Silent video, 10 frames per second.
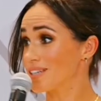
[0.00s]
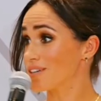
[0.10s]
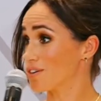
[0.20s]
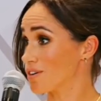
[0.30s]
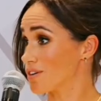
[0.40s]

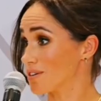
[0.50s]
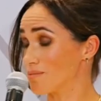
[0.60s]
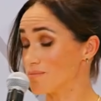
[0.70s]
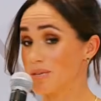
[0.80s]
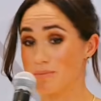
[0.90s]
out. And
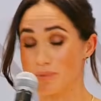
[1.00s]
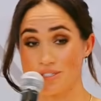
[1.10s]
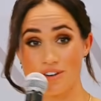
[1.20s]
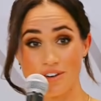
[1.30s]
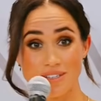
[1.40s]
that,
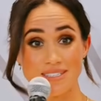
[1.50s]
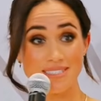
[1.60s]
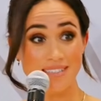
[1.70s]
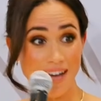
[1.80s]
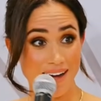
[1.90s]
right there,
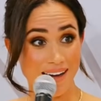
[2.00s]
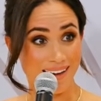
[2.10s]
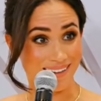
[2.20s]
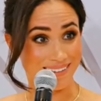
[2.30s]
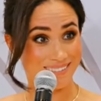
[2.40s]
makes him
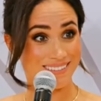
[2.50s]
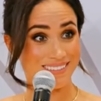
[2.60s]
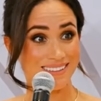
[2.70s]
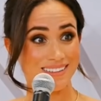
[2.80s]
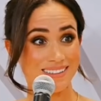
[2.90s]
dangerous.
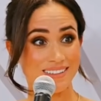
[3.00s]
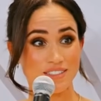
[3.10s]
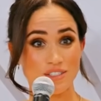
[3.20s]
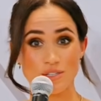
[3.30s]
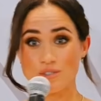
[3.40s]

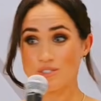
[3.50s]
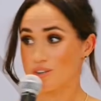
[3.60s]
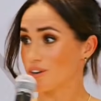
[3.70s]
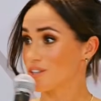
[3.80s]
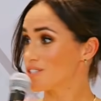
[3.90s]
Because the
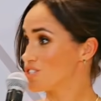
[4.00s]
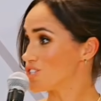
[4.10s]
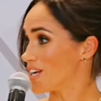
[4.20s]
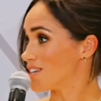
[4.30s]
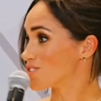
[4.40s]
moment someone
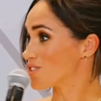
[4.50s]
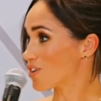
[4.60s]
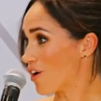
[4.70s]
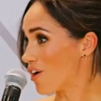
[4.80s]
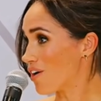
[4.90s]
steps out
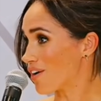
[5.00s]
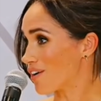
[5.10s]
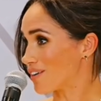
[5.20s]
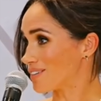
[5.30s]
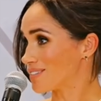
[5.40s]
of the
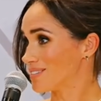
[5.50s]
palace walls